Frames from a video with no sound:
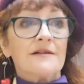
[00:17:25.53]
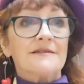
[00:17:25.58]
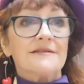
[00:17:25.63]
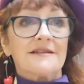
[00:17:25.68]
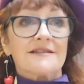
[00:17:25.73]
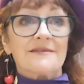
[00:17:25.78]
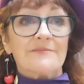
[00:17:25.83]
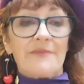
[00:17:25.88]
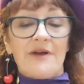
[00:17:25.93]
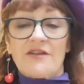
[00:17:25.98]

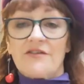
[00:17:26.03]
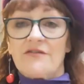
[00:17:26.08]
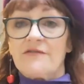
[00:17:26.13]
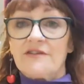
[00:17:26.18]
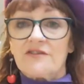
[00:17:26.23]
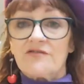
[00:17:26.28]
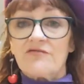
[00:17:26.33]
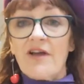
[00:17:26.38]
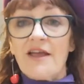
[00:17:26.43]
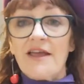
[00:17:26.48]
Doesn't matter if
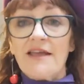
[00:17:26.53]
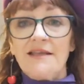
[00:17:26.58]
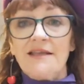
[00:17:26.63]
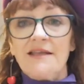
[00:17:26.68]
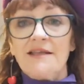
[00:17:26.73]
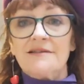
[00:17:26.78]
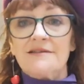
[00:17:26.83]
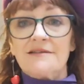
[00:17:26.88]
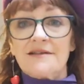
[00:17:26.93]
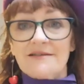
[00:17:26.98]
it's
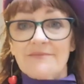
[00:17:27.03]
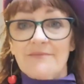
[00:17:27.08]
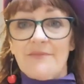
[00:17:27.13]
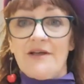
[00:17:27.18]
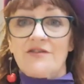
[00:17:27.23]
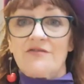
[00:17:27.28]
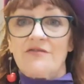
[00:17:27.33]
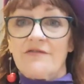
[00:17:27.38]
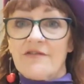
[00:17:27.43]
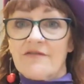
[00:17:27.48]
raining, doesn't
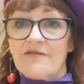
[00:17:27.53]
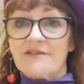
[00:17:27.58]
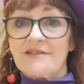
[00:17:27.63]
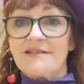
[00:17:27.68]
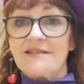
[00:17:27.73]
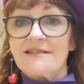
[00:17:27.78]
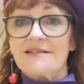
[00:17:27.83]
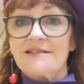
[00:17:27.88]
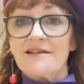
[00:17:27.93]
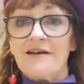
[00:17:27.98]
matter if there
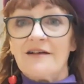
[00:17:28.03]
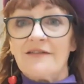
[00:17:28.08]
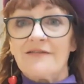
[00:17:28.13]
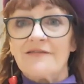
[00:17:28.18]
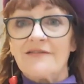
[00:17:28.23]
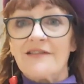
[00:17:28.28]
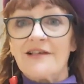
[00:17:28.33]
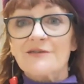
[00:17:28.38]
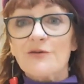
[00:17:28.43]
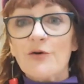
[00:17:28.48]
isn't
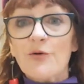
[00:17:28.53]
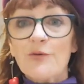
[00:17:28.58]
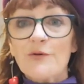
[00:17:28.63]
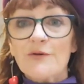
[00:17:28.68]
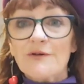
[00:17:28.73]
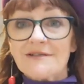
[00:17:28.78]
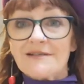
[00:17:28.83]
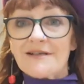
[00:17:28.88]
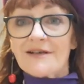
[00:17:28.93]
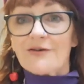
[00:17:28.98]
sun, there's
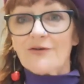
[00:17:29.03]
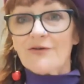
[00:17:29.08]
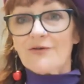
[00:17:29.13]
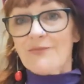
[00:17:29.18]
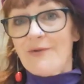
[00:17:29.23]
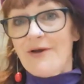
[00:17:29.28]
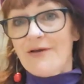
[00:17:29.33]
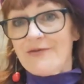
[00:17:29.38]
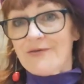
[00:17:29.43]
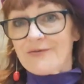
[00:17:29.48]
always a
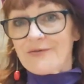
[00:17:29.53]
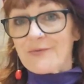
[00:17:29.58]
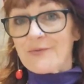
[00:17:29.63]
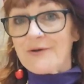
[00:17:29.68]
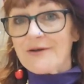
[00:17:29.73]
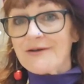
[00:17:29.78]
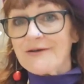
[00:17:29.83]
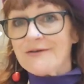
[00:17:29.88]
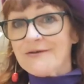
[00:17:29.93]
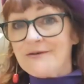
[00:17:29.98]
good method that
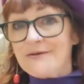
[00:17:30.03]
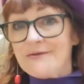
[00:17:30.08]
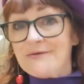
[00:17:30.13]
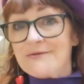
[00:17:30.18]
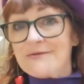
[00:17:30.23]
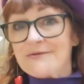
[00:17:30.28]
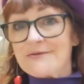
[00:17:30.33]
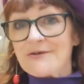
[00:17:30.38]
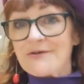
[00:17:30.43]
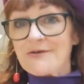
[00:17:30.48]
we can
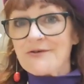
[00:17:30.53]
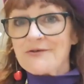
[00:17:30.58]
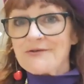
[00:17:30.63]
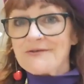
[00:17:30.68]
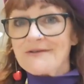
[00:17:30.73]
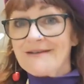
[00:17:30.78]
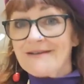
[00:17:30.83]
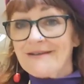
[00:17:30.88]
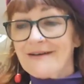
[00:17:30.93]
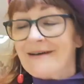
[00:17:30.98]
use to
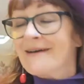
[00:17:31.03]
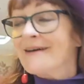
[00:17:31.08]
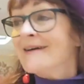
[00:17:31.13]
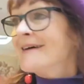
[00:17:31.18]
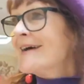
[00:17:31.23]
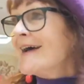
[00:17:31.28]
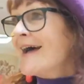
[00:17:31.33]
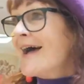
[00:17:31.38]
cook dinner.